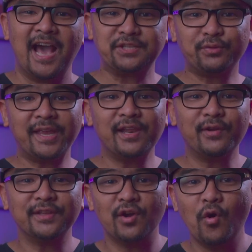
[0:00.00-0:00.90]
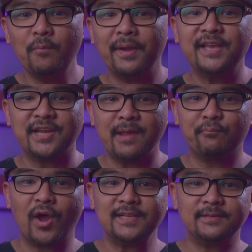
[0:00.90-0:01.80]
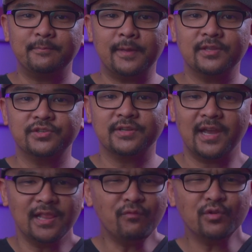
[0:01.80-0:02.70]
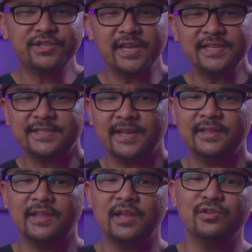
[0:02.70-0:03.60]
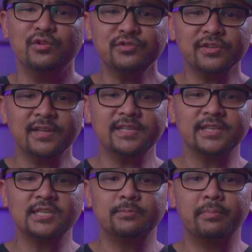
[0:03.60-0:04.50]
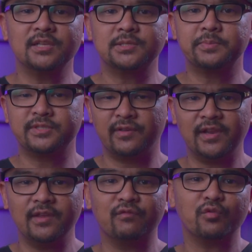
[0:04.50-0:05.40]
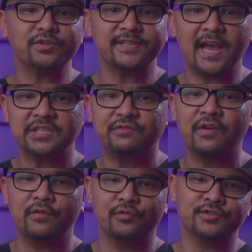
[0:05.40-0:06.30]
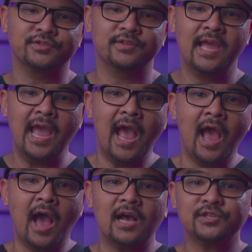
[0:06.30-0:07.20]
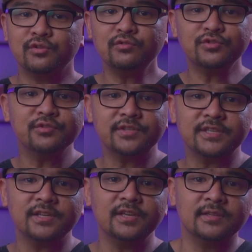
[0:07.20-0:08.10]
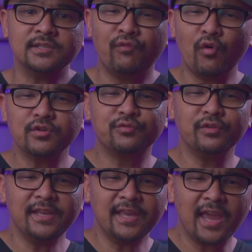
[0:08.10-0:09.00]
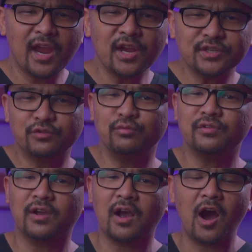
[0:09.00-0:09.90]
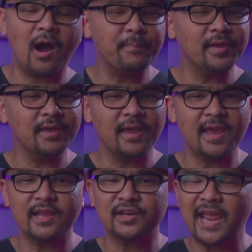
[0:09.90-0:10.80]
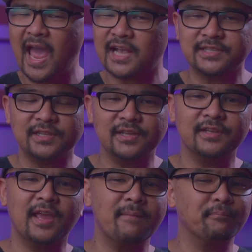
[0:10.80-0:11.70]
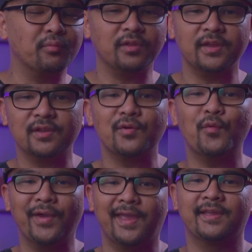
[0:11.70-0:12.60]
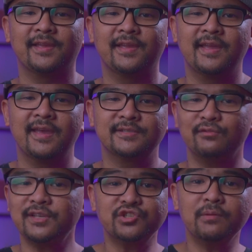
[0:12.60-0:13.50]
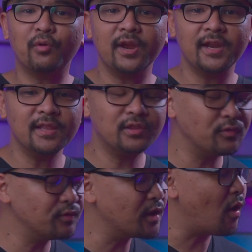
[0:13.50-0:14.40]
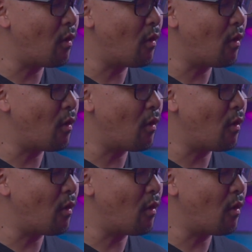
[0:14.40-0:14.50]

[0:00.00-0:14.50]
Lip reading: As we take a look at the homepage and pricing page, I love what Jane said, that Userlist is built specifically for SaaS founders. As you'll soon see, this focus really carries through the copy in an excellent and brilliant way. So let's jump right into the